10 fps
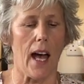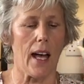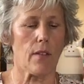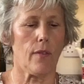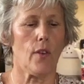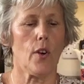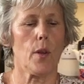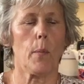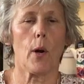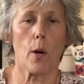And for
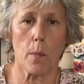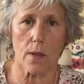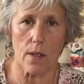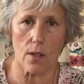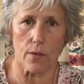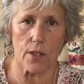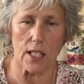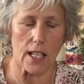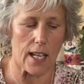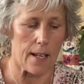the purposes of
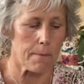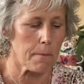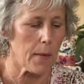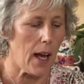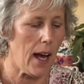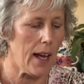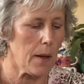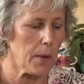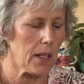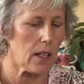today, I
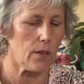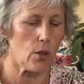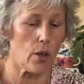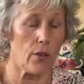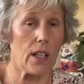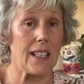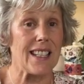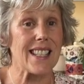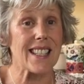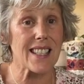am going to give you a really
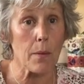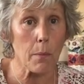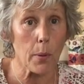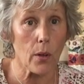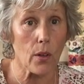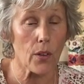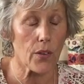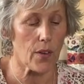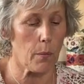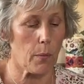simple
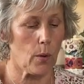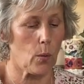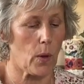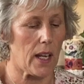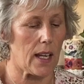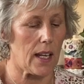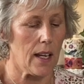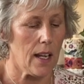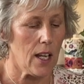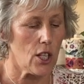way
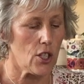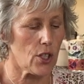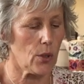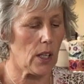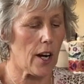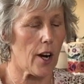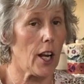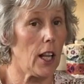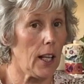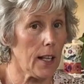to learn
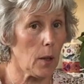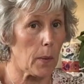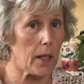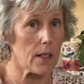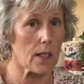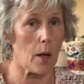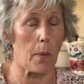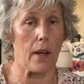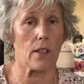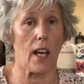a little bit
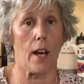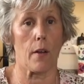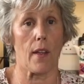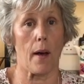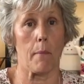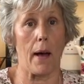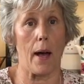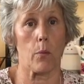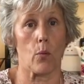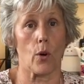about how that
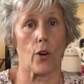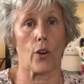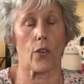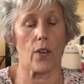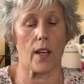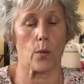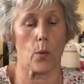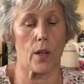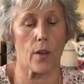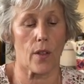map works and where